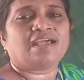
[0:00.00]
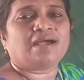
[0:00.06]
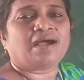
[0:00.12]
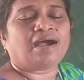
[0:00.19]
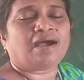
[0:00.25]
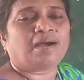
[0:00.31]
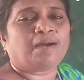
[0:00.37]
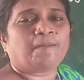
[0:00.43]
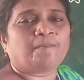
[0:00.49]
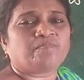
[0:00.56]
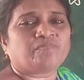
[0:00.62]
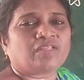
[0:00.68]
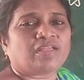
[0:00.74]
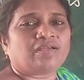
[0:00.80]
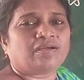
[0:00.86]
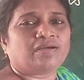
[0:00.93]

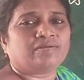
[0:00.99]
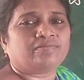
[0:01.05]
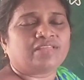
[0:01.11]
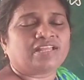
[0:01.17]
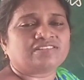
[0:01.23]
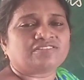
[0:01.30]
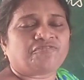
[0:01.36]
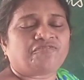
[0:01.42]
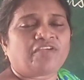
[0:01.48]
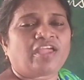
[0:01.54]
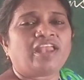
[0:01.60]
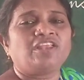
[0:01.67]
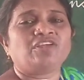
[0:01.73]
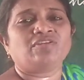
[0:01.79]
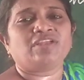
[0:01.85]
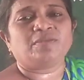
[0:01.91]
there is a
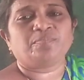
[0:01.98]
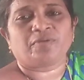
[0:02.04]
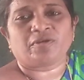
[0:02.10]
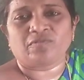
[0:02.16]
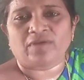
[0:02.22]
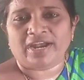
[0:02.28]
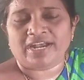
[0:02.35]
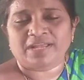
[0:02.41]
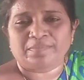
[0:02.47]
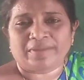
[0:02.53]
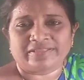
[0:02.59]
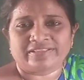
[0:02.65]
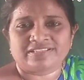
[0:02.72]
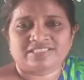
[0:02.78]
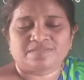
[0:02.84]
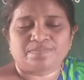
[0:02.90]
failure in providing
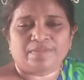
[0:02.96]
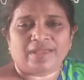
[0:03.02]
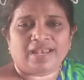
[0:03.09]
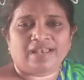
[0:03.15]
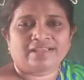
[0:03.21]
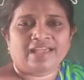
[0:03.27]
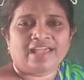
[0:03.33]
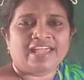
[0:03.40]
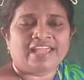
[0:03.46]
mother's milk,